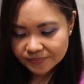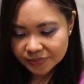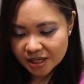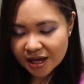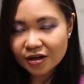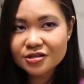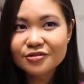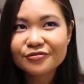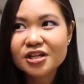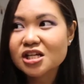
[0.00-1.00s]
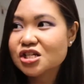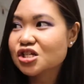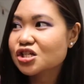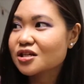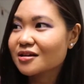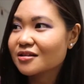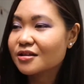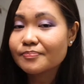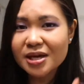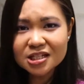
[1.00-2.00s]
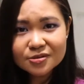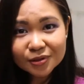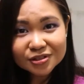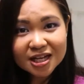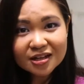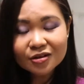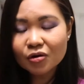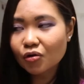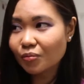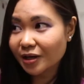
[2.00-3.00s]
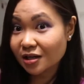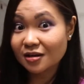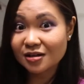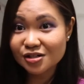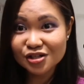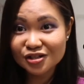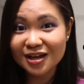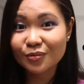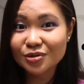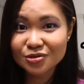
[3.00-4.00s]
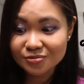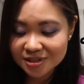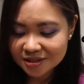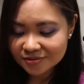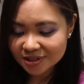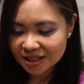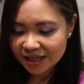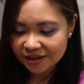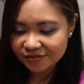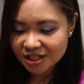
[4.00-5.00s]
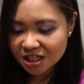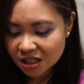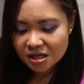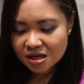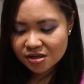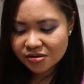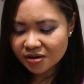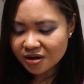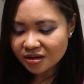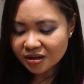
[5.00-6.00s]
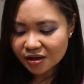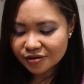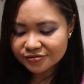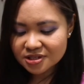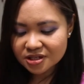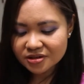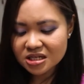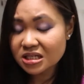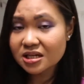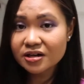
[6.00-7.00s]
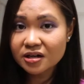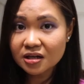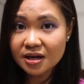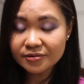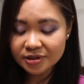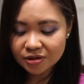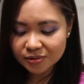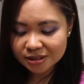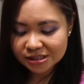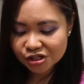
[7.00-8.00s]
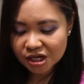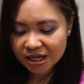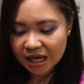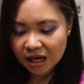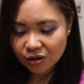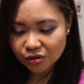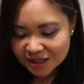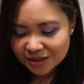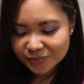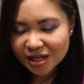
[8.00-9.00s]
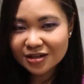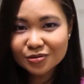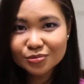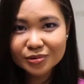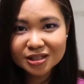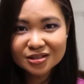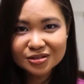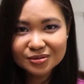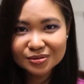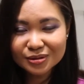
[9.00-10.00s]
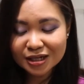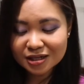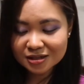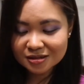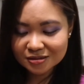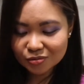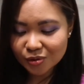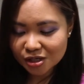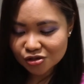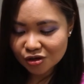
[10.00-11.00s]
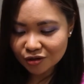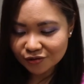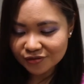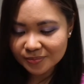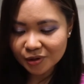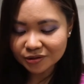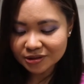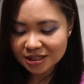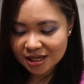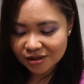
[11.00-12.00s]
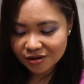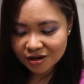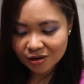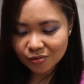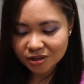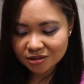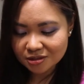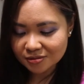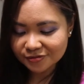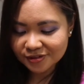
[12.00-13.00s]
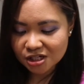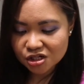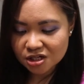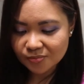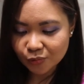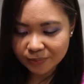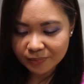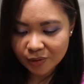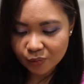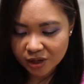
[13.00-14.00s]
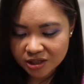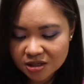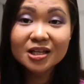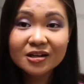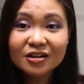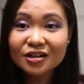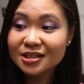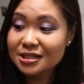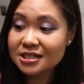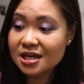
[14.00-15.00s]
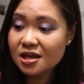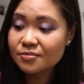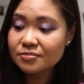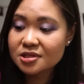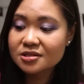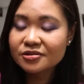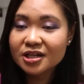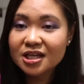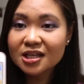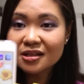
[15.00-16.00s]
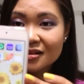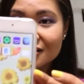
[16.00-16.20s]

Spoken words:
I also finished The Bates Motel. Oh my gosh, that was really, really heavy. There are a lot of series here that I really want to check out, but I don't want to like watch all of them all together. I want to finish them one by one. Here on the same screen,